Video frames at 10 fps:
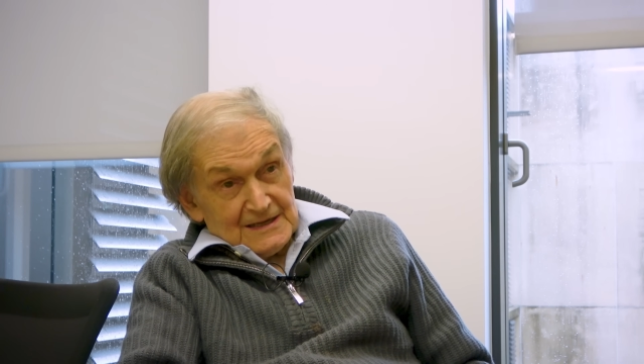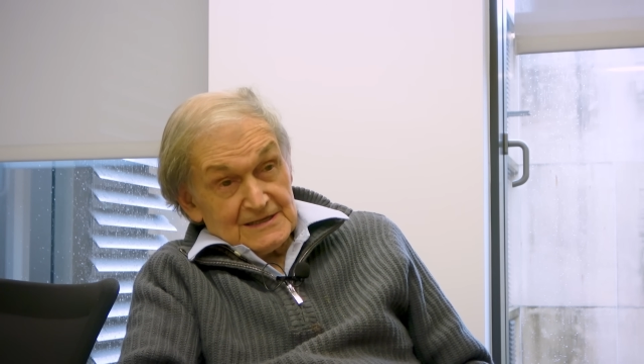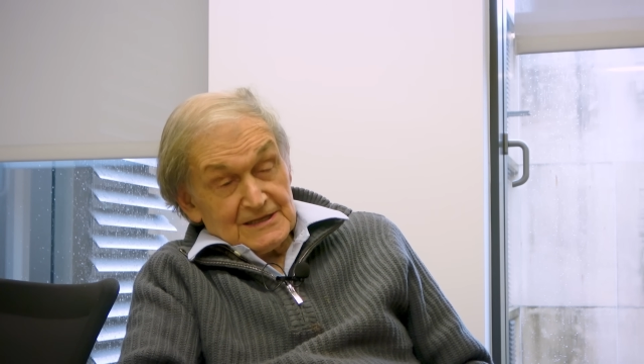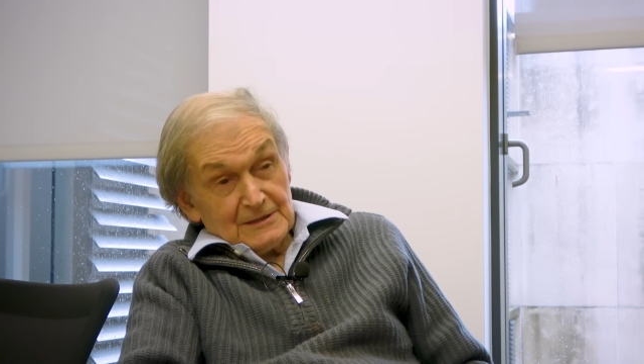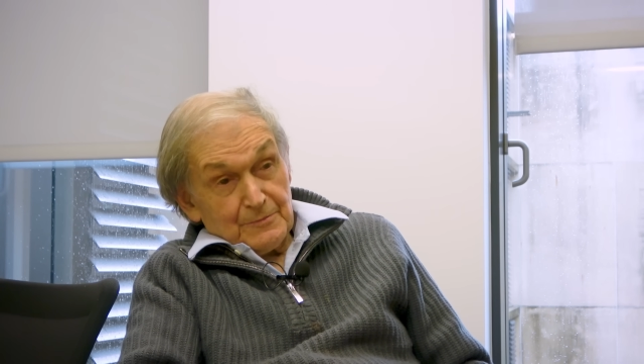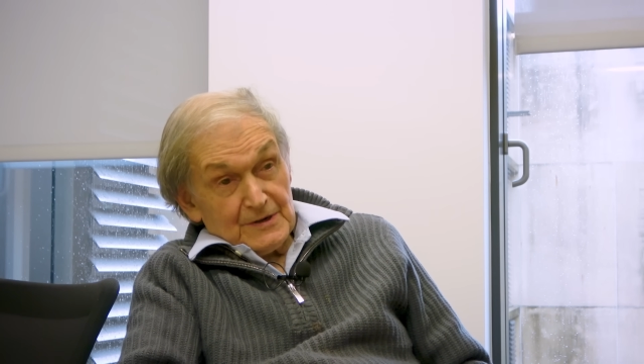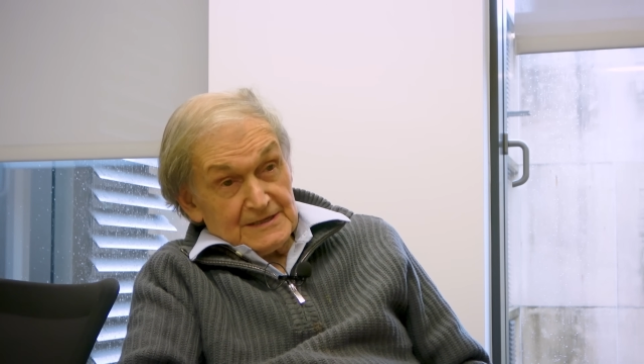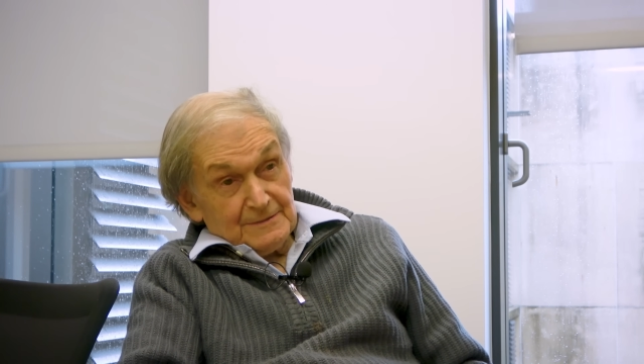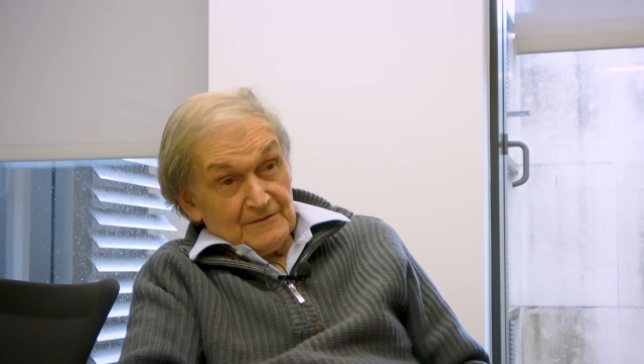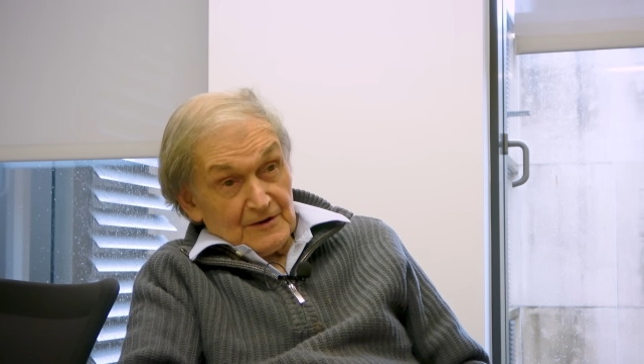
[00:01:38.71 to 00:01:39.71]
is that the
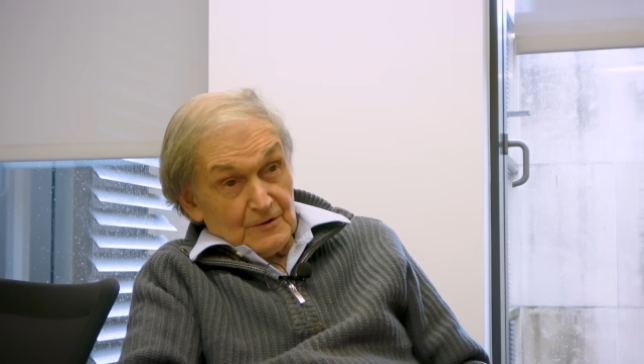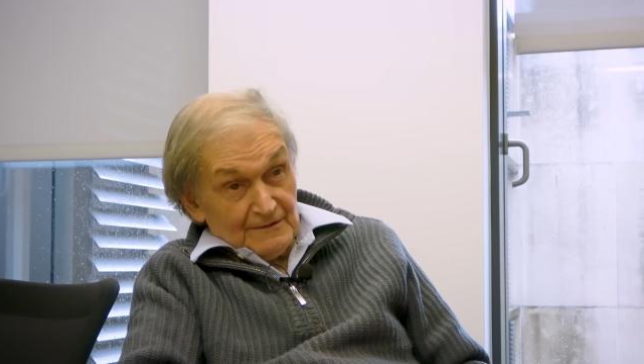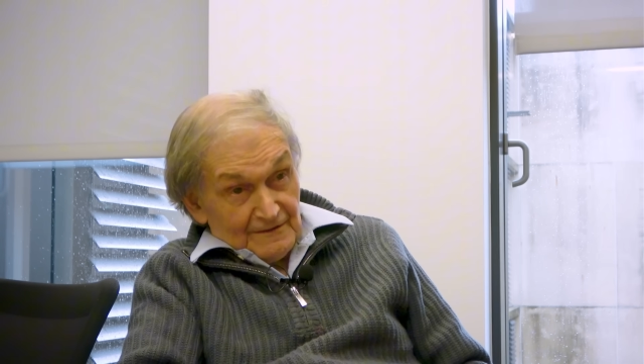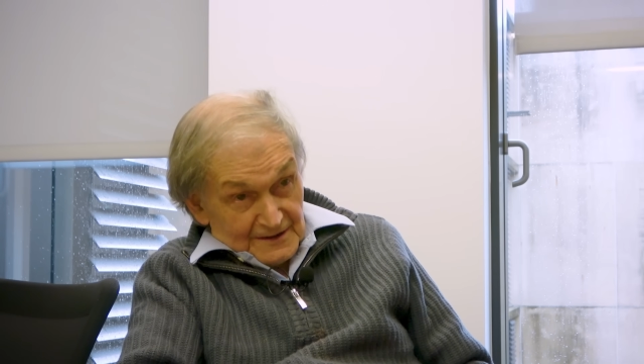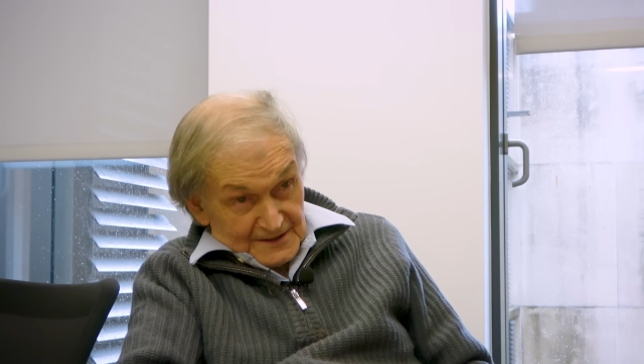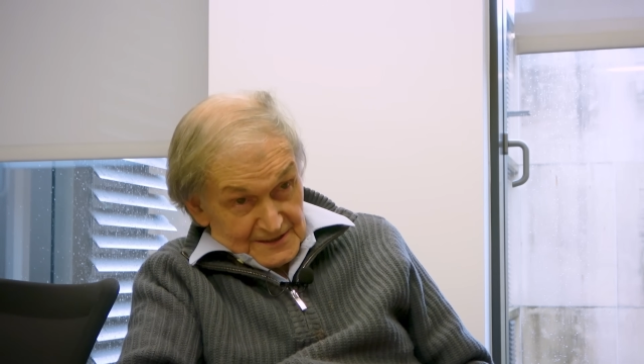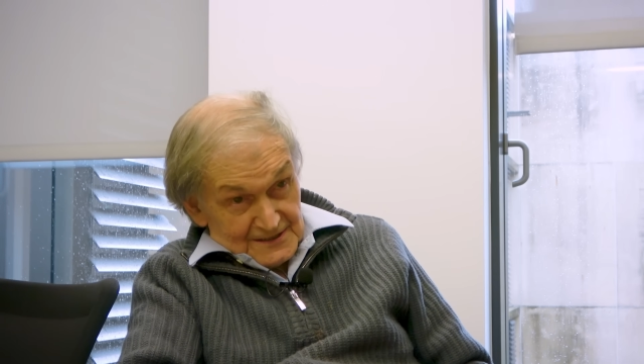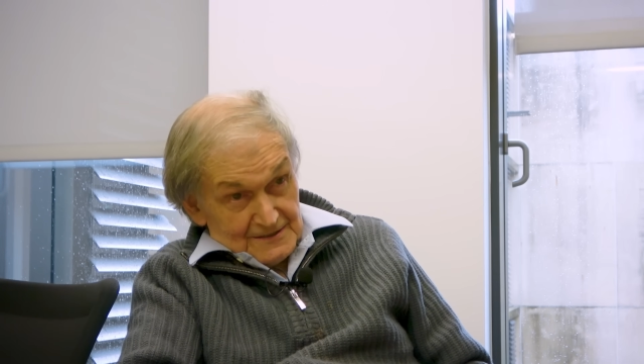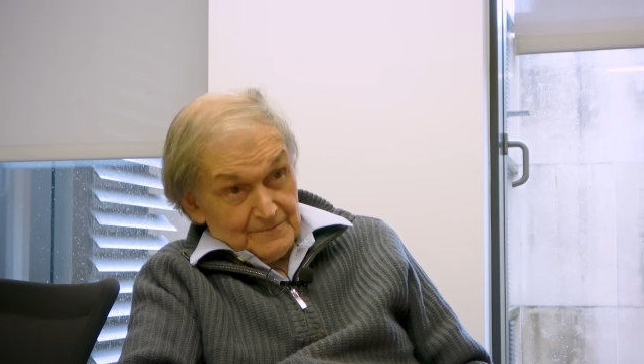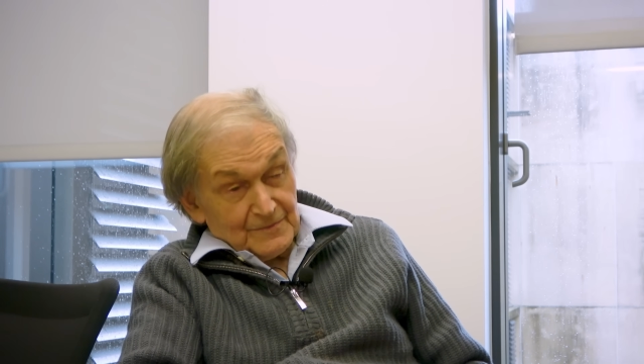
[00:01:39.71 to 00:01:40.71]
principle of
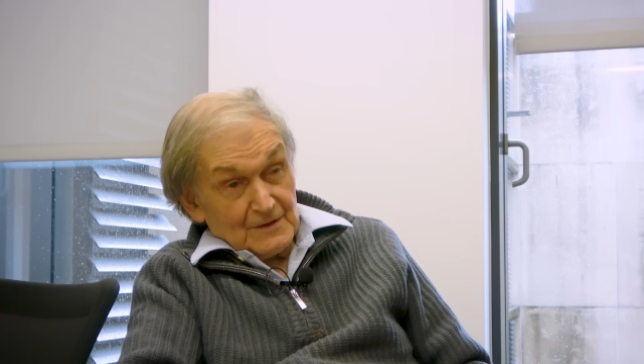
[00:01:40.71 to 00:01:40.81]
equivalence,